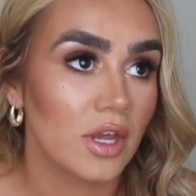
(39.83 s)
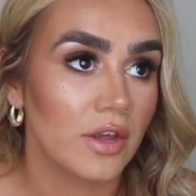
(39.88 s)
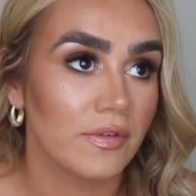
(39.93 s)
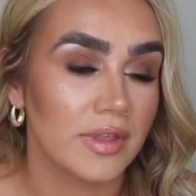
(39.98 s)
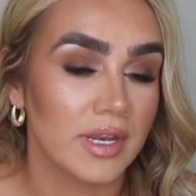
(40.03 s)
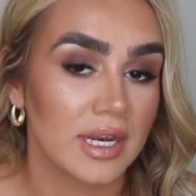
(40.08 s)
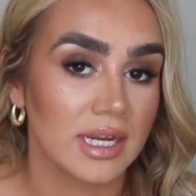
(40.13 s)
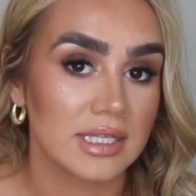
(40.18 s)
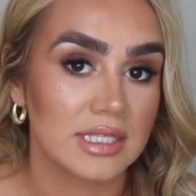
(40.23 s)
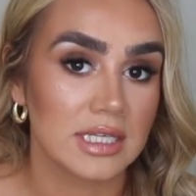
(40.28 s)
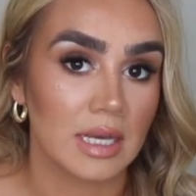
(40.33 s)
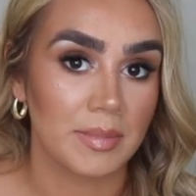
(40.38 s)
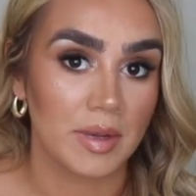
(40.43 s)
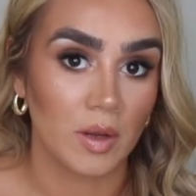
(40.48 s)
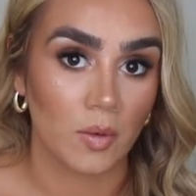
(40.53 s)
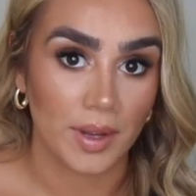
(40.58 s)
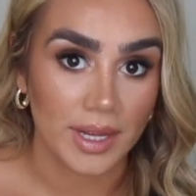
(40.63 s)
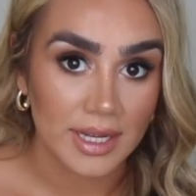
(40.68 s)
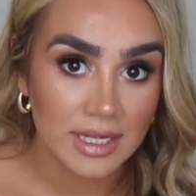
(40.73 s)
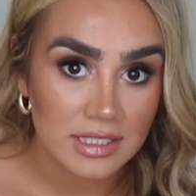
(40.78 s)
over the next coming
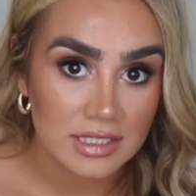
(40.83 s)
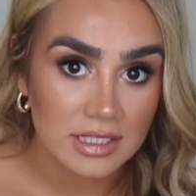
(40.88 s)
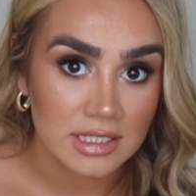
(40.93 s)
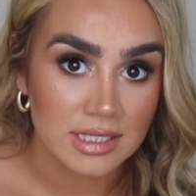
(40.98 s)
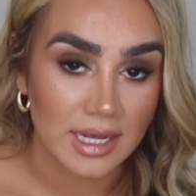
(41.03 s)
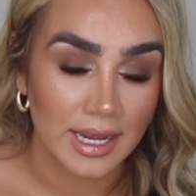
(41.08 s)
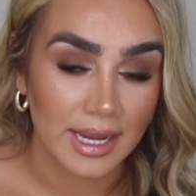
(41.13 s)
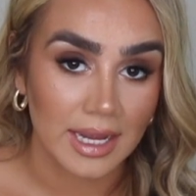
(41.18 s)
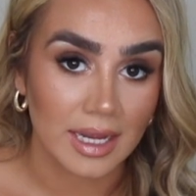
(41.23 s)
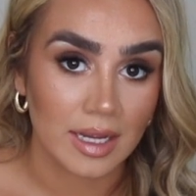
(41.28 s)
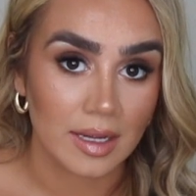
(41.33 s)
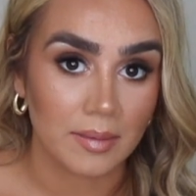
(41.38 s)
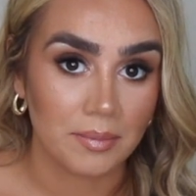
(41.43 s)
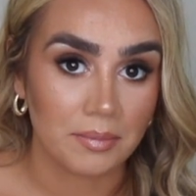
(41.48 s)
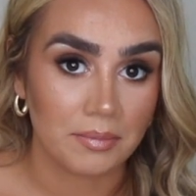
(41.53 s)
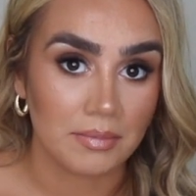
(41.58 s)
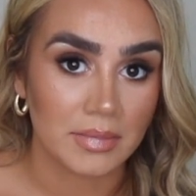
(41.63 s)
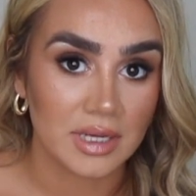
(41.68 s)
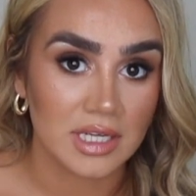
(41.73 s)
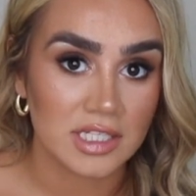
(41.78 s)
weeks because I
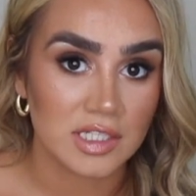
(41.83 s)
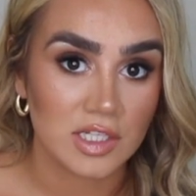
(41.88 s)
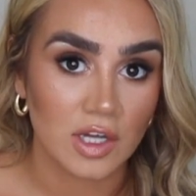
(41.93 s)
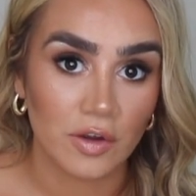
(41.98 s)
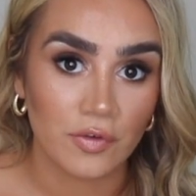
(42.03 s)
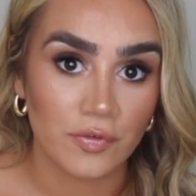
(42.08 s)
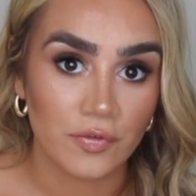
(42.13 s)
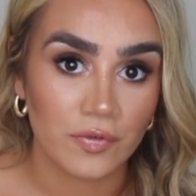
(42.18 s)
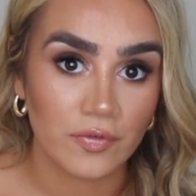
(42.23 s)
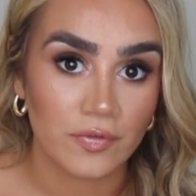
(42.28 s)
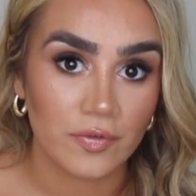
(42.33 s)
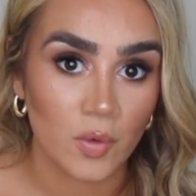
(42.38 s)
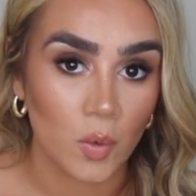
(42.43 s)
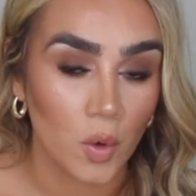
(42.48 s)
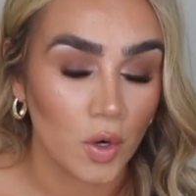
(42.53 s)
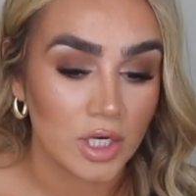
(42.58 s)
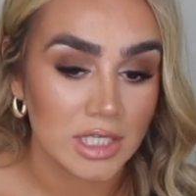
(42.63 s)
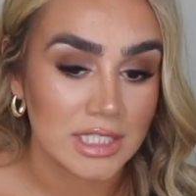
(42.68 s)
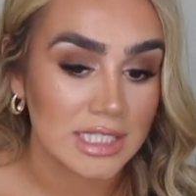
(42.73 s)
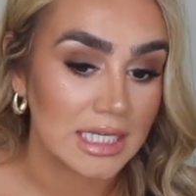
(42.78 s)
am
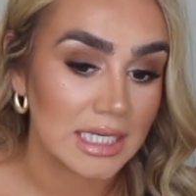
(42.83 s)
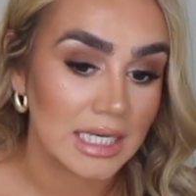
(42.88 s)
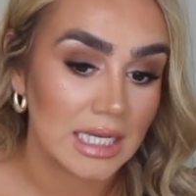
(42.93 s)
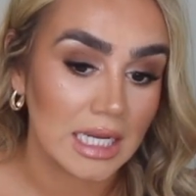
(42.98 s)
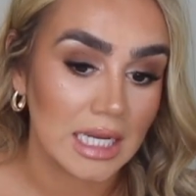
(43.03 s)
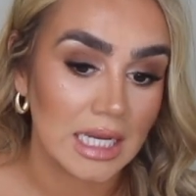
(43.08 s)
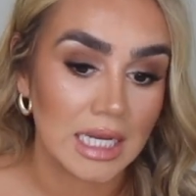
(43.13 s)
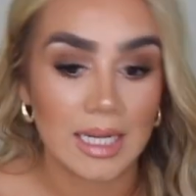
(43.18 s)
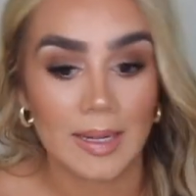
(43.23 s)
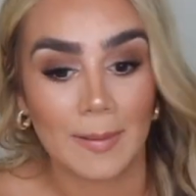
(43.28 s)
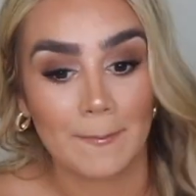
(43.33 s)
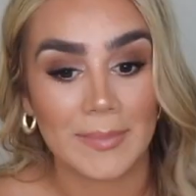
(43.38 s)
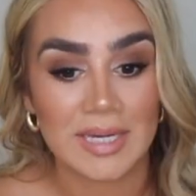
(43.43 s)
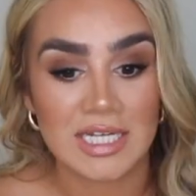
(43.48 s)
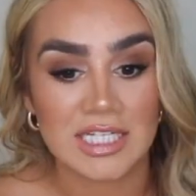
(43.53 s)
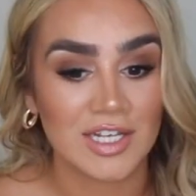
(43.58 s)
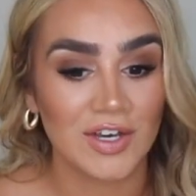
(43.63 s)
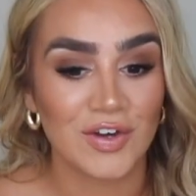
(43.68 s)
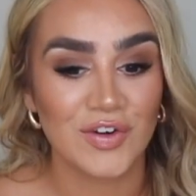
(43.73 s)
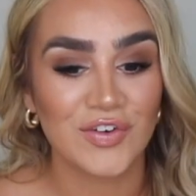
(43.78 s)
self-quarantining
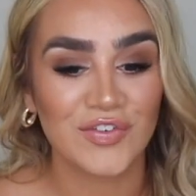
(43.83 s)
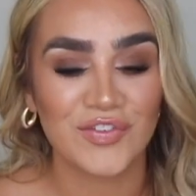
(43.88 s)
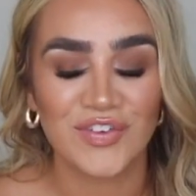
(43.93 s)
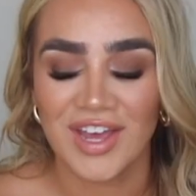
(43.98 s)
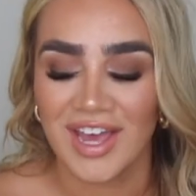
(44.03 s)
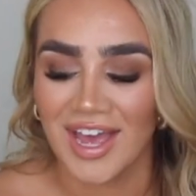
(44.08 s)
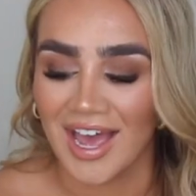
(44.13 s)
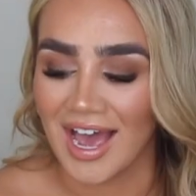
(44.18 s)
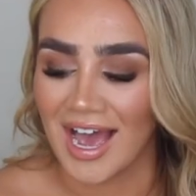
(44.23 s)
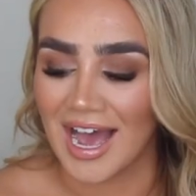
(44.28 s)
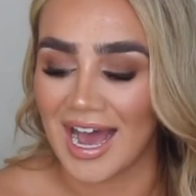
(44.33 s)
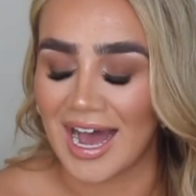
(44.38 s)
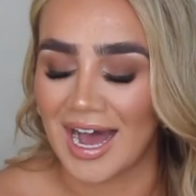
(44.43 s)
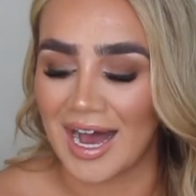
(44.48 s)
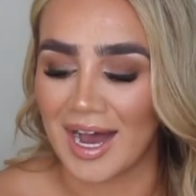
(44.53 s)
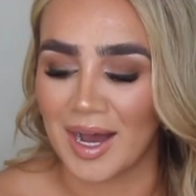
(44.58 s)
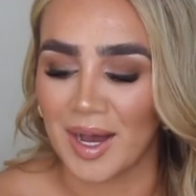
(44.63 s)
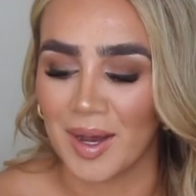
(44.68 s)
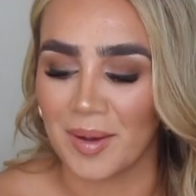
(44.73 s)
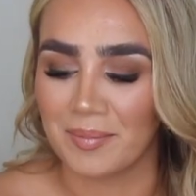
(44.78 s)
myself.
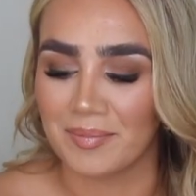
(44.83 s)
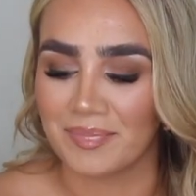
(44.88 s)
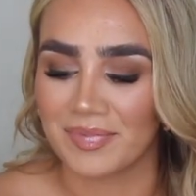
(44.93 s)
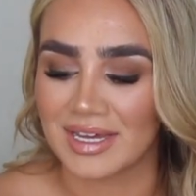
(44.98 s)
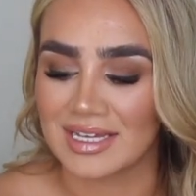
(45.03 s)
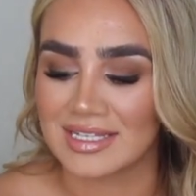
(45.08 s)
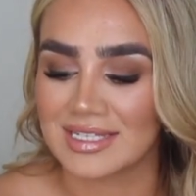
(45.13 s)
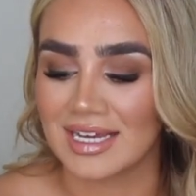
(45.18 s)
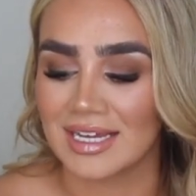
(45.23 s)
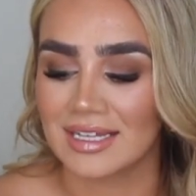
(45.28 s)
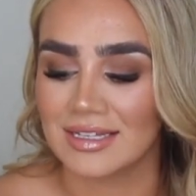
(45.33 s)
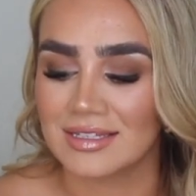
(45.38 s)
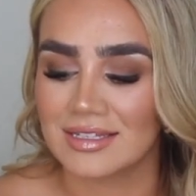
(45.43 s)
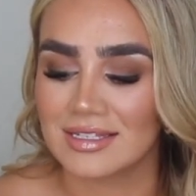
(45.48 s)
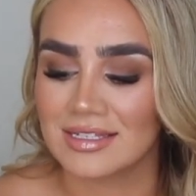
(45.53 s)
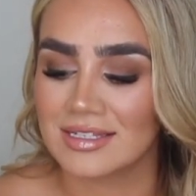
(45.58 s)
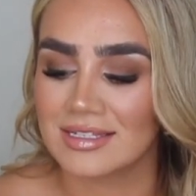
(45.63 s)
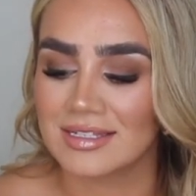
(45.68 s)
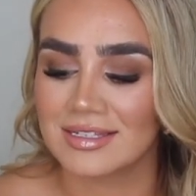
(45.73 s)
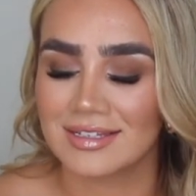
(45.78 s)
That
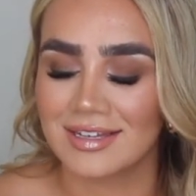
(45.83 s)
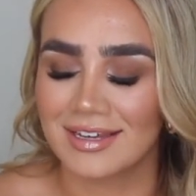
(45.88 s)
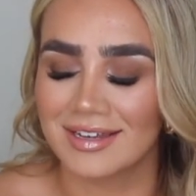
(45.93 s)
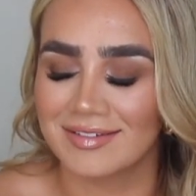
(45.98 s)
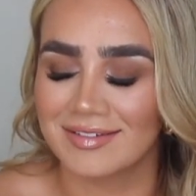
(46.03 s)
sounds...